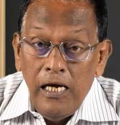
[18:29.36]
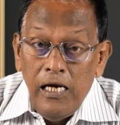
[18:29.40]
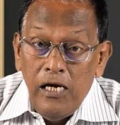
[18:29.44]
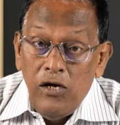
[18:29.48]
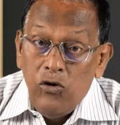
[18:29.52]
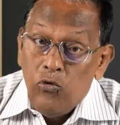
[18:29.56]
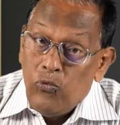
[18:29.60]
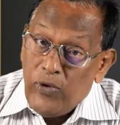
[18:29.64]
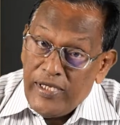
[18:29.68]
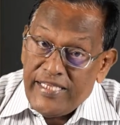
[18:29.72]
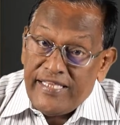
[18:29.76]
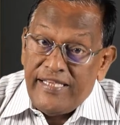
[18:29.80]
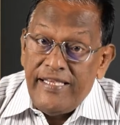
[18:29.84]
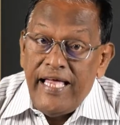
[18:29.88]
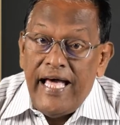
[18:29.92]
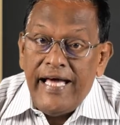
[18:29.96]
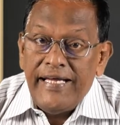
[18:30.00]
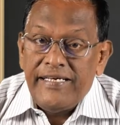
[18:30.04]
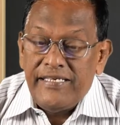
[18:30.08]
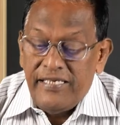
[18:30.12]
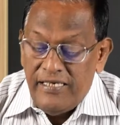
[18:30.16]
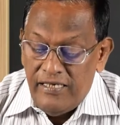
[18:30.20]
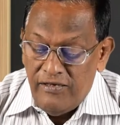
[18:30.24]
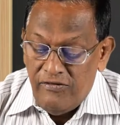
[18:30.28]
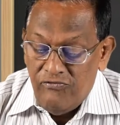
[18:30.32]
with
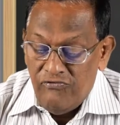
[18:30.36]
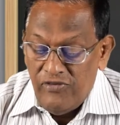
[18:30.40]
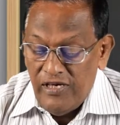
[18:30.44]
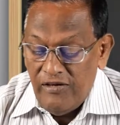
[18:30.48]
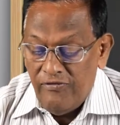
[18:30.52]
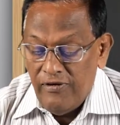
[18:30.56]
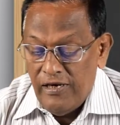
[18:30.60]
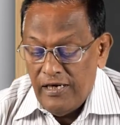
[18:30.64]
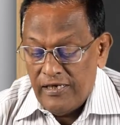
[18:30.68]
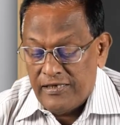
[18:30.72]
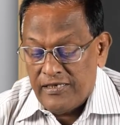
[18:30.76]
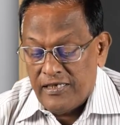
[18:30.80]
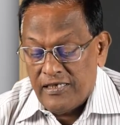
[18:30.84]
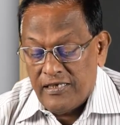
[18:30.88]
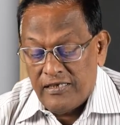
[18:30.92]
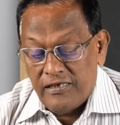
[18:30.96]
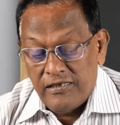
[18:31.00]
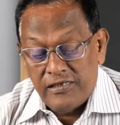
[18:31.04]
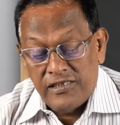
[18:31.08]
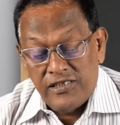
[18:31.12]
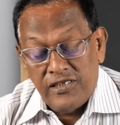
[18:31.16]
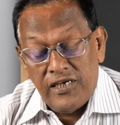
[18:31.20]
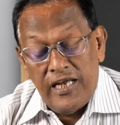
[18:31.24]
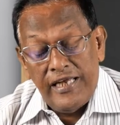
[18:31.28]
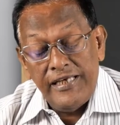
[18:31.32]
that we will
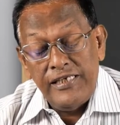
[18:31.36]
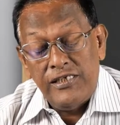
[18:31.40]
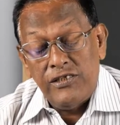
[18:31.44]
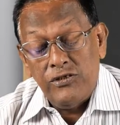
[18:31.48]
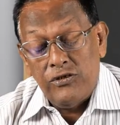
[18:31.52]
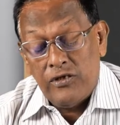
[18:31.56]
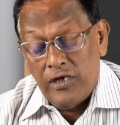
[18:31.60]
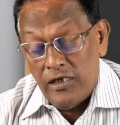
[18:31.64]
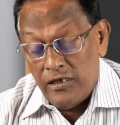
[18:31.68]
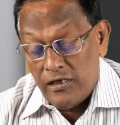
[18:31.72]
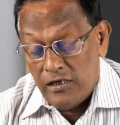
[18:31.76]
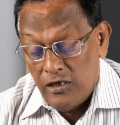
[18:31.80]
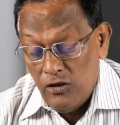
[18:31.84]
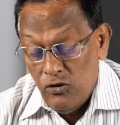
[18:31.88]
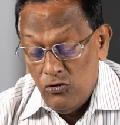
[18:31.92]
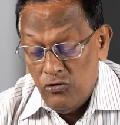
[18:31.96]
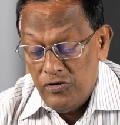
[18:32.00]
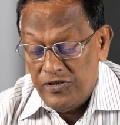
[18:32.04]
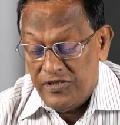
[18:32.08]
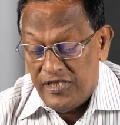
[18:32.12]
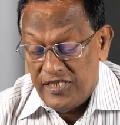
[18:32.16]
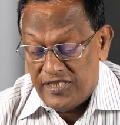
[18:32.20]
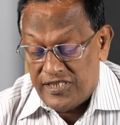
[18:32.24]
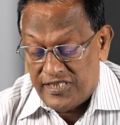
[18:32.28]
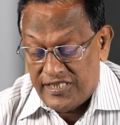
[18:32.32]
try to
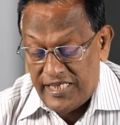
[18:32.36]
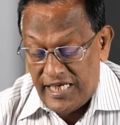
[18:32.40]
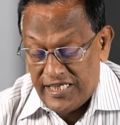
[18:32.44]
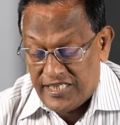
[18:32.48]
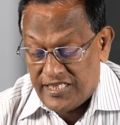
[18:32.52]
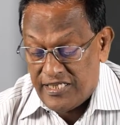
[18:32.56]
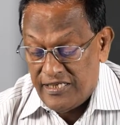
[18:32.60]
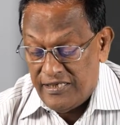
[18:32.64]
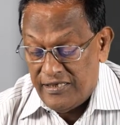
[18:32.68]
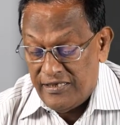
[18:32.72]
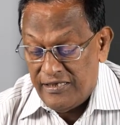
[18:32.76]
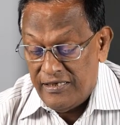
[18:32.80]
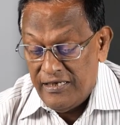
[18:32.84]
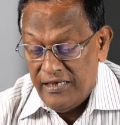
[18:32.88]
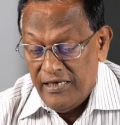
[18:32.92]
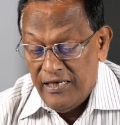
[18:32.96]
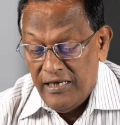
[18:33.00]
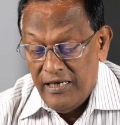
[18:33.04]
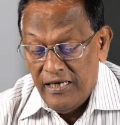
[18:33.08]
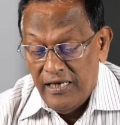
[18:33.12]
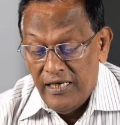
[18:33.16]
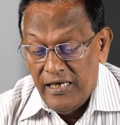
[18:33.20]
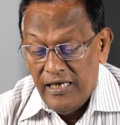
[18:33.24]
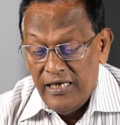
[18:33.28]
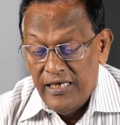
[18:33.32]
conclude this session.
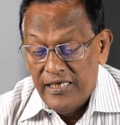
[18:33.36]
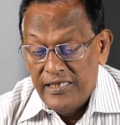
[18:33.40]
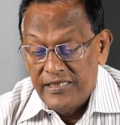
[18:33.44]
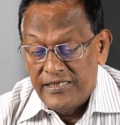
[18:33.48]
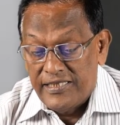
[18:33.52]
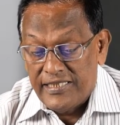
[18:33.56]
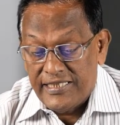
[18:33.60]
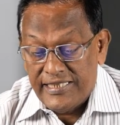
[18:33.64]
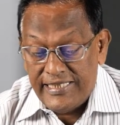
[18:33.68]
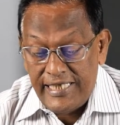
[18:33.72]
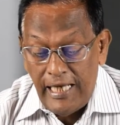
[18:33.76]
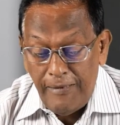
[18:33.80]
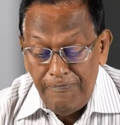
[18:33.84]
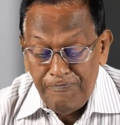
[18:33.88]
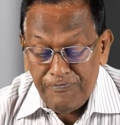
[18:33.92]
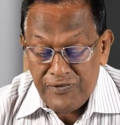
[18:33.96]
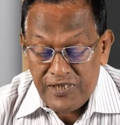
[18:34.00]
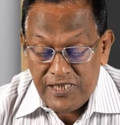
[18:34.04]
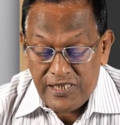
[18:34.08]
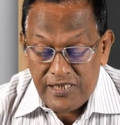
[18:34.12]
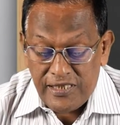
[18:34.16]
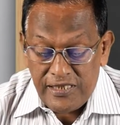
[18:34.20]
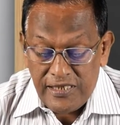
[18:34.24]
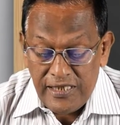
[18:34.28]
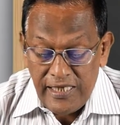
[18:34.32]

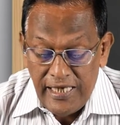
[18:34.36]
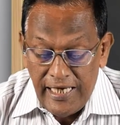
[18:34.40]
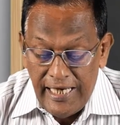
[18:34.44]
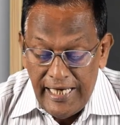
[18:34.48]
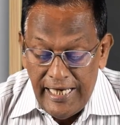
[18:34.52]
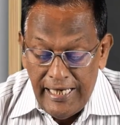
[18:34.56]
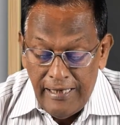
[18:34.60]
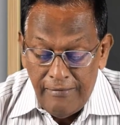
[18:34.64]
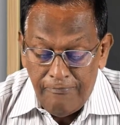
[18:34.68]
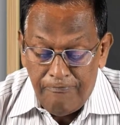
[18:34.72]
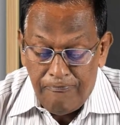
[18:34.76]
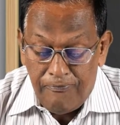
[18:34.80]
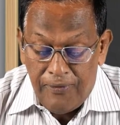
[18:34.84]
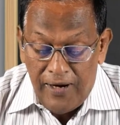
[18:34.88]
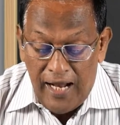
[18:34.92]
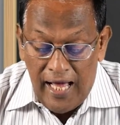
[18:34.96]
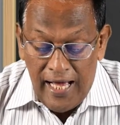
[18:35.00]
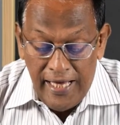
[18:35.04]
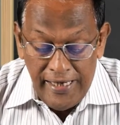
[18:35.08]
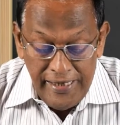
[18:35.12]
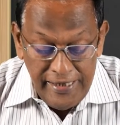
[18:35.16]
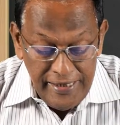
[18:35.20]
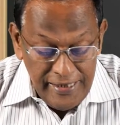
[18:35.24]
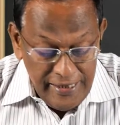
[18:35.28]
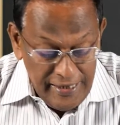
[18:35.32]
Steps in
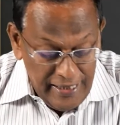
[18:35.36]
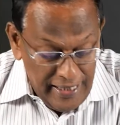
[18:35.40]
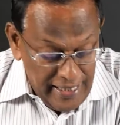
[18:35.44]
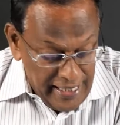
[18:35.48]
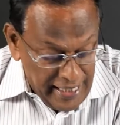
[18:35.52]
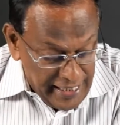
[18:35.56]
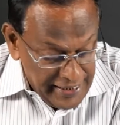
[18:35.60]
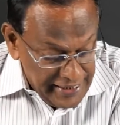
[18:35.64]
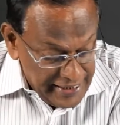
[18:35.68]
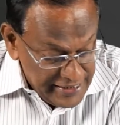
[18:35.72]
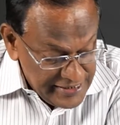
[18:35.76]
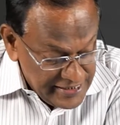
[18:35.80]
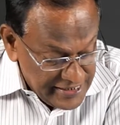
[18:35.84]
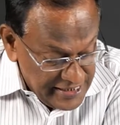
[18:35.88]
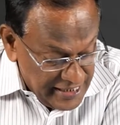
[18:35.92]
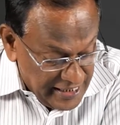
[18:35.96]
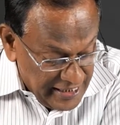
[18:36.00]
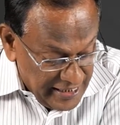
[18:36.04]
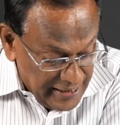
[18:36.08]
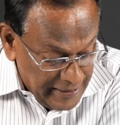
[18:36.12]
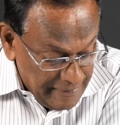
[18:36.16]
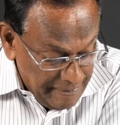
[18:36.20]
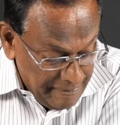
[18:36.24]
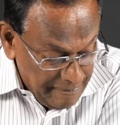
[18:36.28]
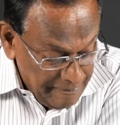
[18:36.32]
planning an
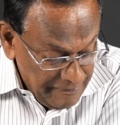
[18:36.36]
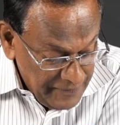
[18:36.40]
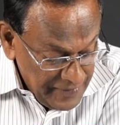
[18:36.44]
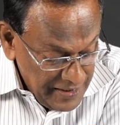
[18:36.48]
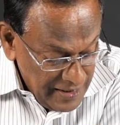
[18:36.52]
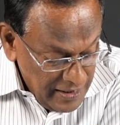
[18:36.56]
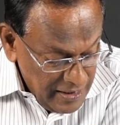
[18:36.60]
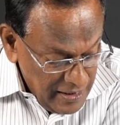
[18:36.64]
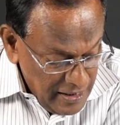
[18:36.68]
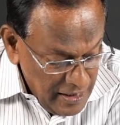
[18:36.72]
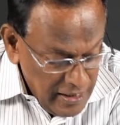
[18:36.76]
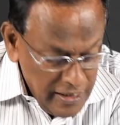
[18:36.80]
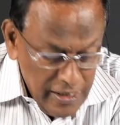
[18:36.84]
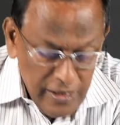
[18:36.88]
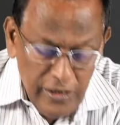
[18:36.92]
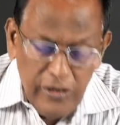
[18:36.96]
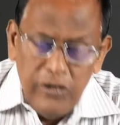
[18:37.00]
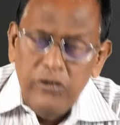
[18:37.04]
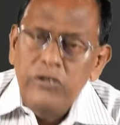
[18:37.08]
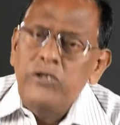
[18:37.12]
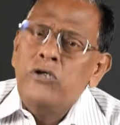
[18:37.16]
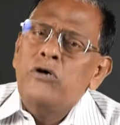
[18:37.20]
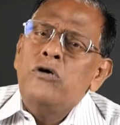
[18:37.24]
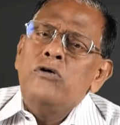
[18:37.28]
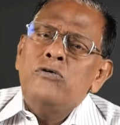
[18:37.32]
essay.
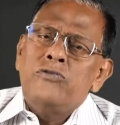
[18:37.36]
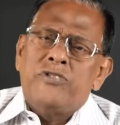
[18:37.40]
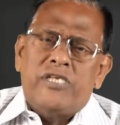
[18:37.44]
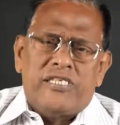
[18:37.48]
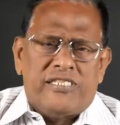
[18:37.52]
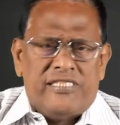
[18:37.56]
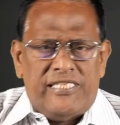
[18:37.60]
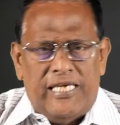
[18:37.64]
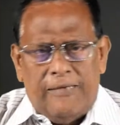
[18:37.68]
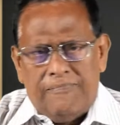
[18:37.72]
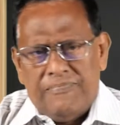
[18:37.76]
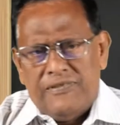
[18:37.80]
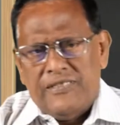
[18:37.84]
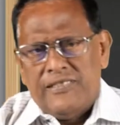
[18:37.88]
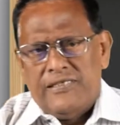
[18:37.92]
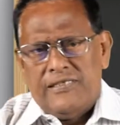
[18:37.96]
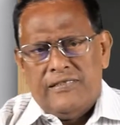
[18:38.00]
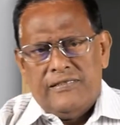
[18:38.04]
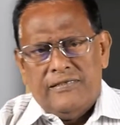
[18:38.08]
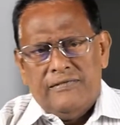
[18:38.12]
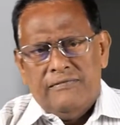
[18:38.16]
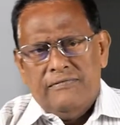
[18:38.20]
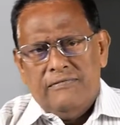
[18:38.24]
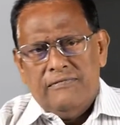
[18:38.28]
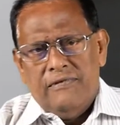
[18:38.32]
You know the
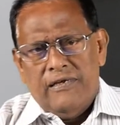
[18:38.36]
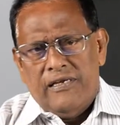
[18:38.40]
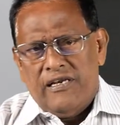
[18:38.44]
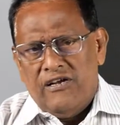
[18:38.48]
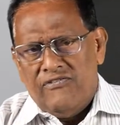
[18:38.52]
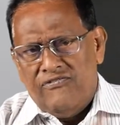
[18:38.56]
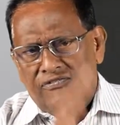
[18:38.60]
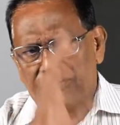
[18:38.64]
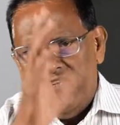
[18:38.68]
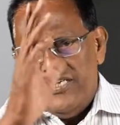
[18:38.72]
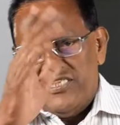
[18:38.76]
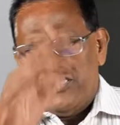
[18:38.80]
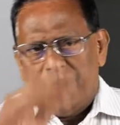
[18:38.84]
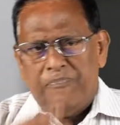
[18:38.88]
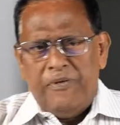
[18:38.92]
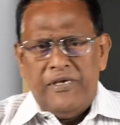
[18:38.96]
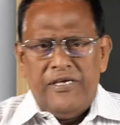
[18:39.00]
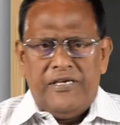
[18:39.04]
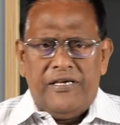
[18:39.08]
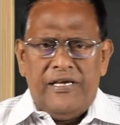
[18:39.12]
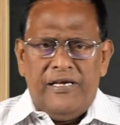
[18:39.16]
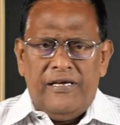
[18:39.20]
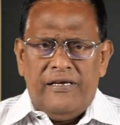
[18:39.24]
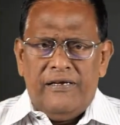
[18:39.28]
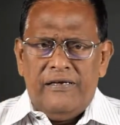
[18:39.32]
steps, roughly
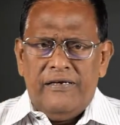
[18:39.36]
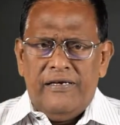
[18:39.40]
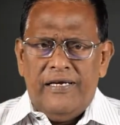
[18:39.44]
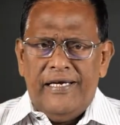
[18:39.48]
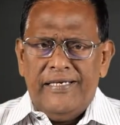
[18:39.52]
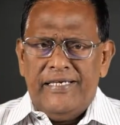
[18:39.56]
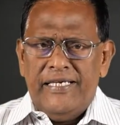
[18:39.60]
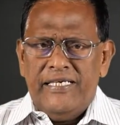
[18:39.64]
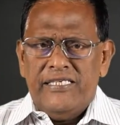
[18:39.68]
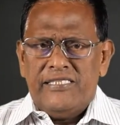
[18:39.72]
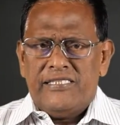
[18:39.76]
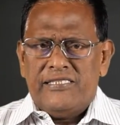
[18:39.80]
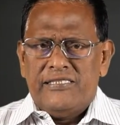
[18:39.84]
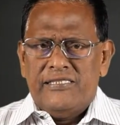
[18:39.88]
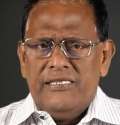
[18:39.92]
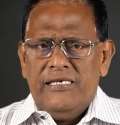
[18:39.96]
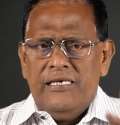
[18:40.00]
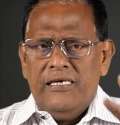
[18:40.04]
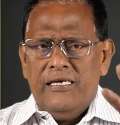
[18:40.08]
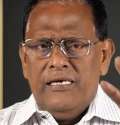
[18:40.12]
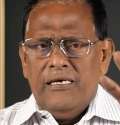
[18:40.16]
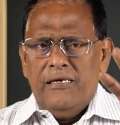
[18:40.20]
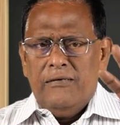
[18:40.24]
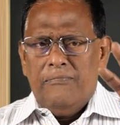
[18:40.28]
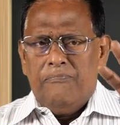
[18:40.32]
speaking. It is
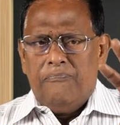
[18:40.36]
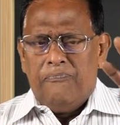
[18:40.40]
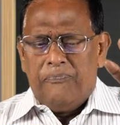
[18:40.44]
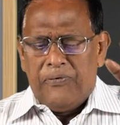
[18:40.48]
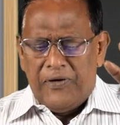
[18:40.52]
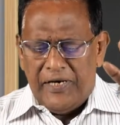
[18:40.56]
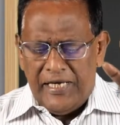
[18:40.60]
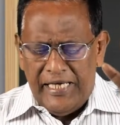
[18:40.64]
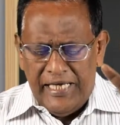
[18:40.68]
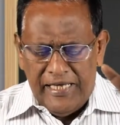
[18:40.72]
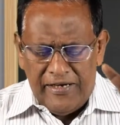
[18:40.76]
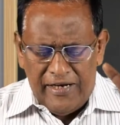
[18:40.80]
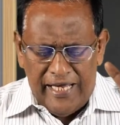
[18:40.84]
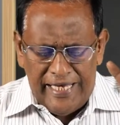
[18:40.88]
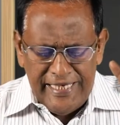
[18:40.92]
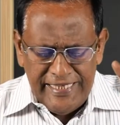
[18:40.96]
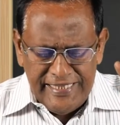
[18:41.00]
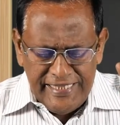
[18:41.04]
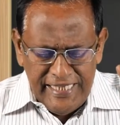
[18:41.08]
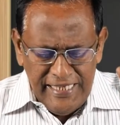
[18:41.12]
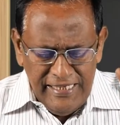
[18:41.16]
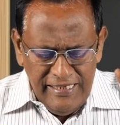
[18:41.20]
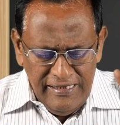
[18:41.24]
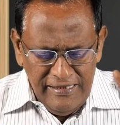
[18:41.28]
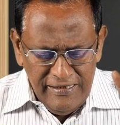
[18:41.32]

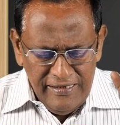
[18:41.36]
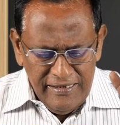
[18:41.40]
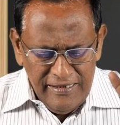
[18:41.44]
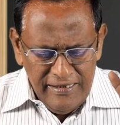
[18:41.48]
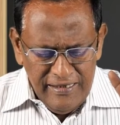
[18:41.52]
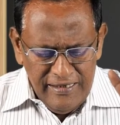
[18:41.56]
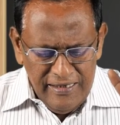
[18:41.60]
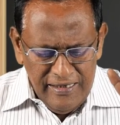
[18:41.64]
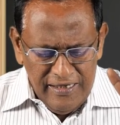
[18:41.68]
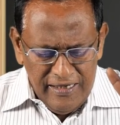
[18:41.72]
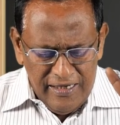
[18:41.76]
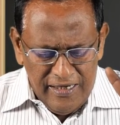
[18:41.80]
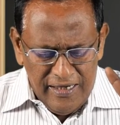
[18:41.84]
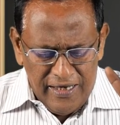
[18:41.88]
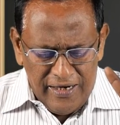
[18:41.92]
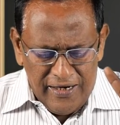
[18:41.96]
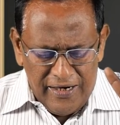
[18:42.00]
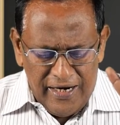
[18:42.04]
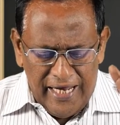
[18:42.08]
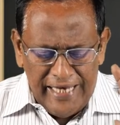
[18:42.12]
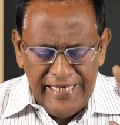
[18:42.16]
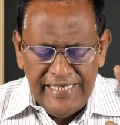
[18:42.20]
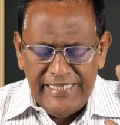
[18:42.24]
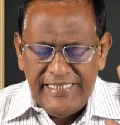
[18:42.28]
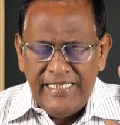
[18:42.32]
pre-writing,
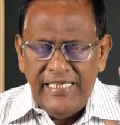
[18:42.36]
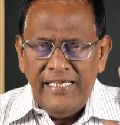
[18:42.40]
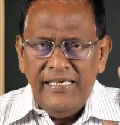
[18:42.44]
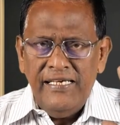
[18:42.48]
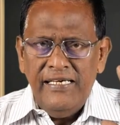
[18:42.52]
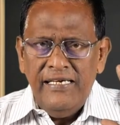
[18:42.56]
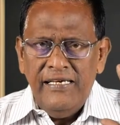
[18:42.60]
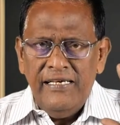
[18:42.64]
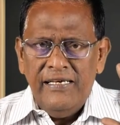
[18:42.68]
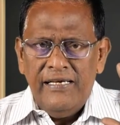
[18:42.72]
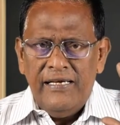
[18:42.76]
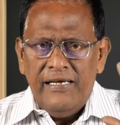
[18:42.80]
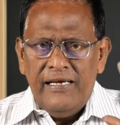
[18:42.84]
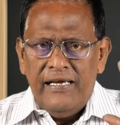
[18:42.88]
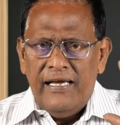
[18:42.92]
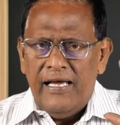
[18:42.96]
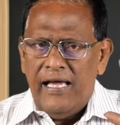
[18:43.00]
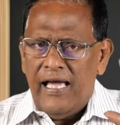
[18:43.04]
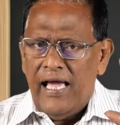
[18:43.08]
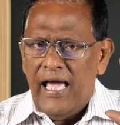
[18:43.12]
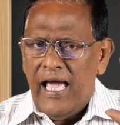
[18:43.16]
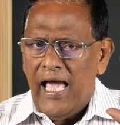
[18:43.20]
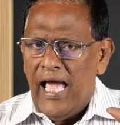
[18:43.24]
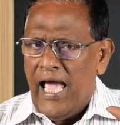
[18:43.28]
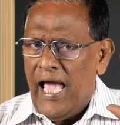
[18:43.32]
writing
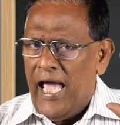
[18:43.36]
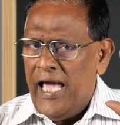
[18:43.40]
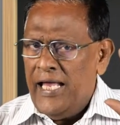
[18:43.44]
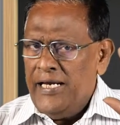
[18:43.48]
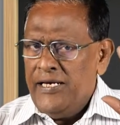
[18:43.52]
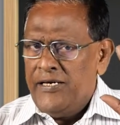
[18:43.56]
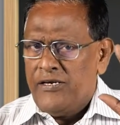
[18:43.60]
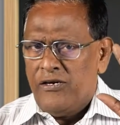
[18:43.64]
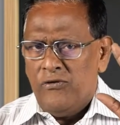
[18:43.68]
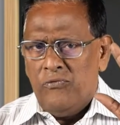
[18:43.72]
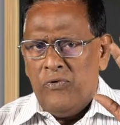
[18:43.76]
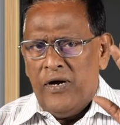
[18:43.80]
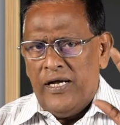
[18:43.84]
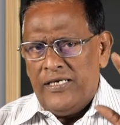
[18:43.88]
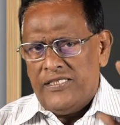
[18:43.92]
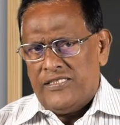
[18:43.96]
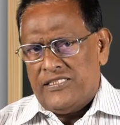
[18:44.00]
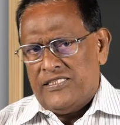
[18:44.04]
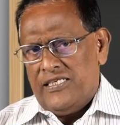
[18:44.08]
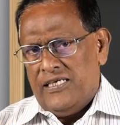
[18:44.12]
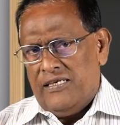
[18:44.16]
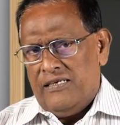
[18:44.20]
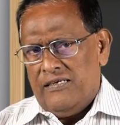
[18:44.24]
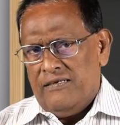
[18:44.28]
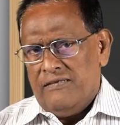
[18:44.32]
and
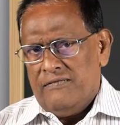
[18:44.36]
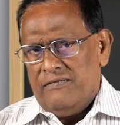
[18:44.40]
revising.